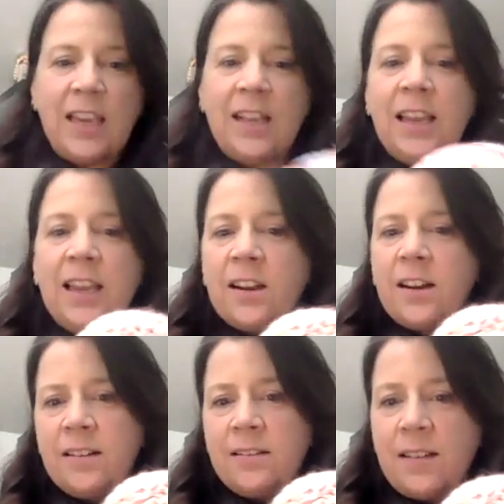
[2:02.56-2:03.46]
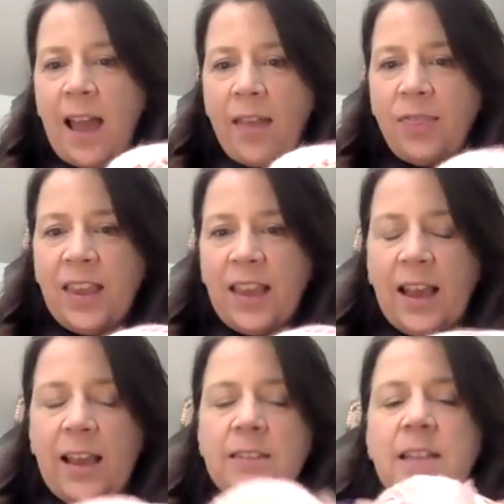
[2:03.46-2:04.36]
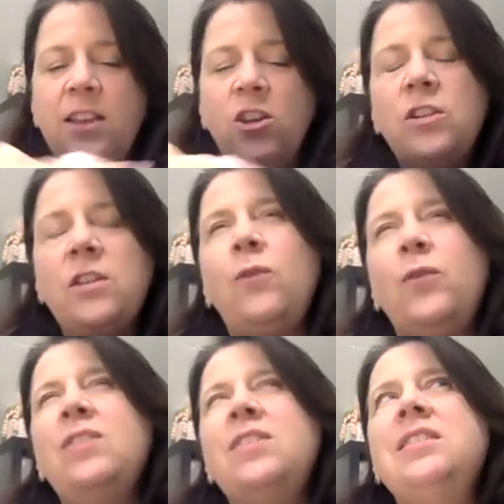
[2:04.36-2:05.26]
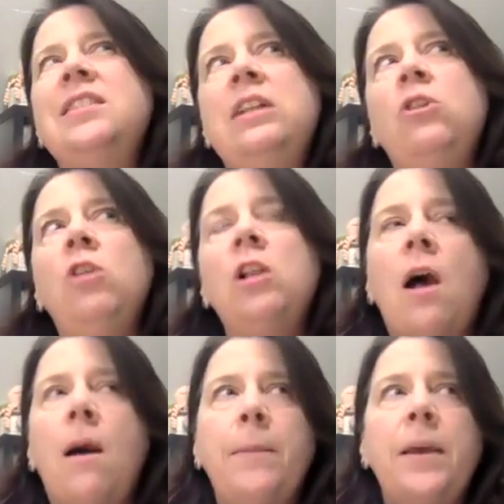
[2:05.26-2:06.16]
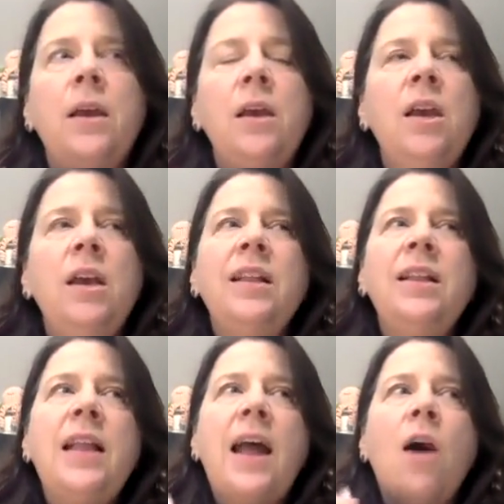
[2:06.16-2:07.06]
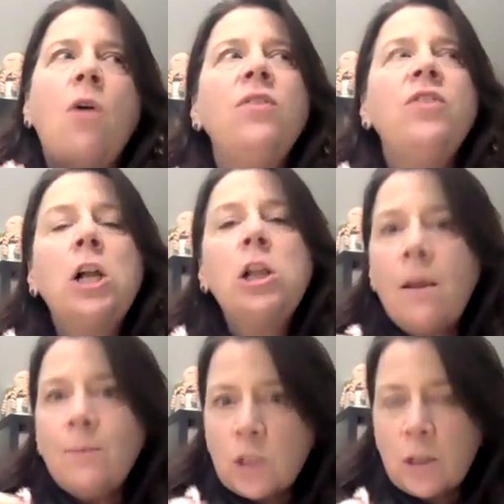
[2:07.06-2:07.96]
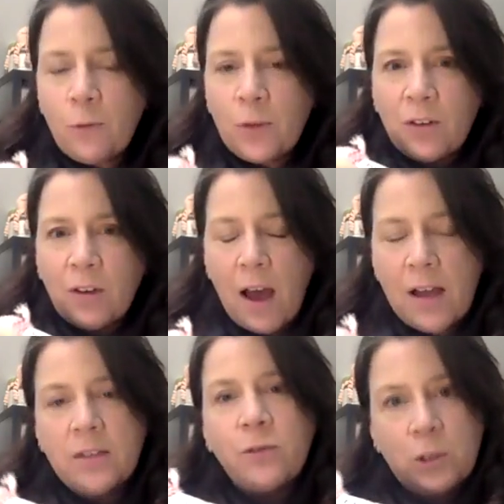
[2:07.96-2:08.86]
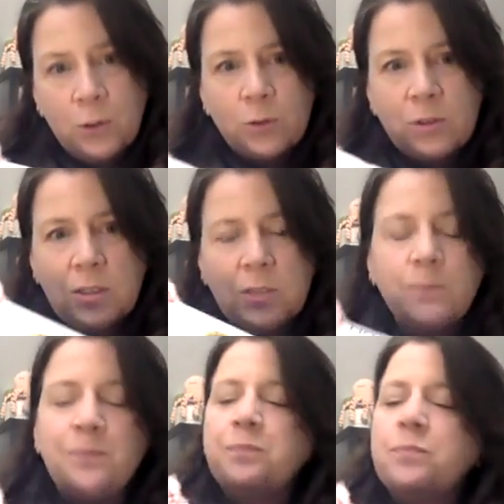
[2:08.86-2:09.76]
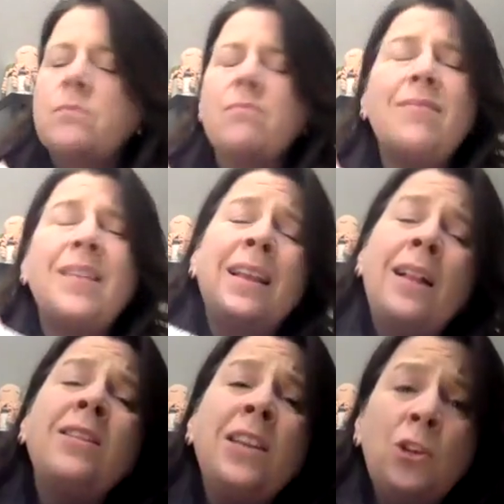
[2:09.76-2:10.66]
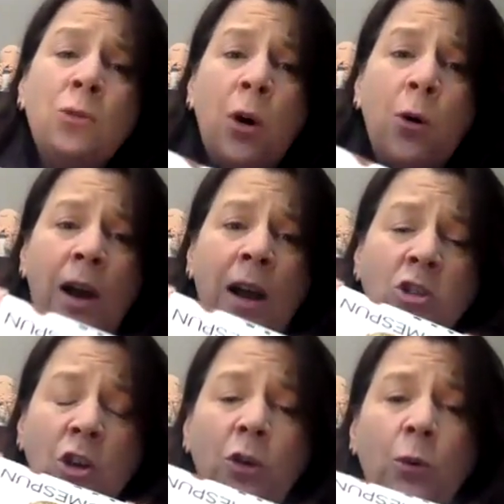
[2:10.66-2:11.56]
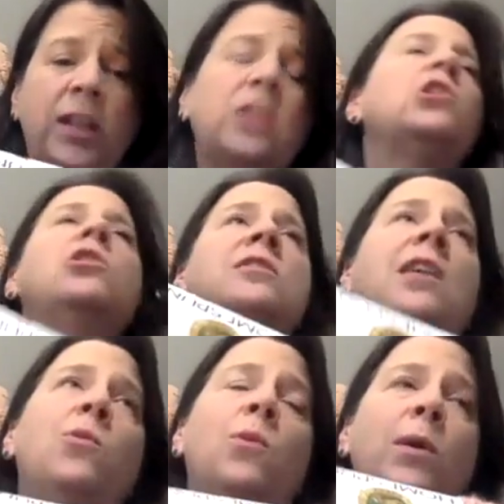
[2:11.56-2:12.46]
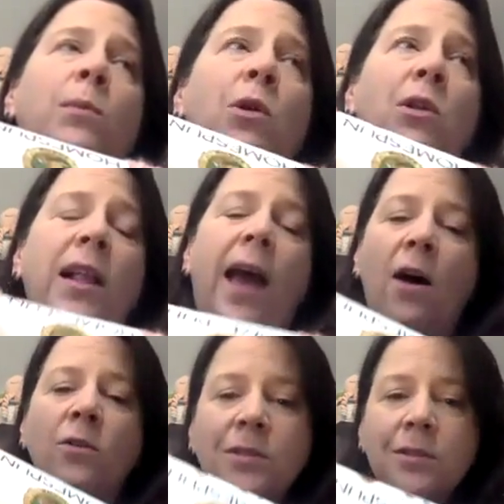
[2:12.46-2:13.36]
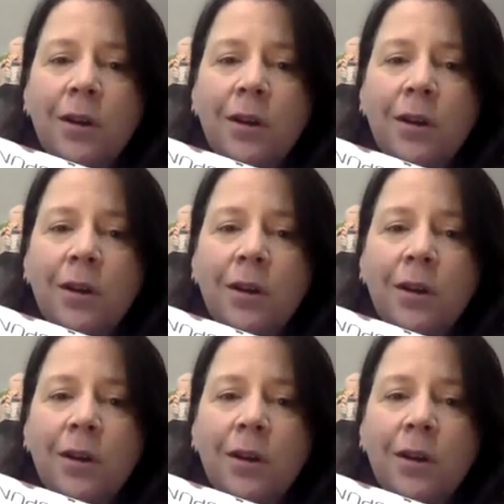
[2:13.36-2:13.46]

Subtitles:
in here at the end, and you're going to feel this little clump. Now, the clump should feel kind of loose. And I'll let you know, I'll show you what it looks like when we pull it out.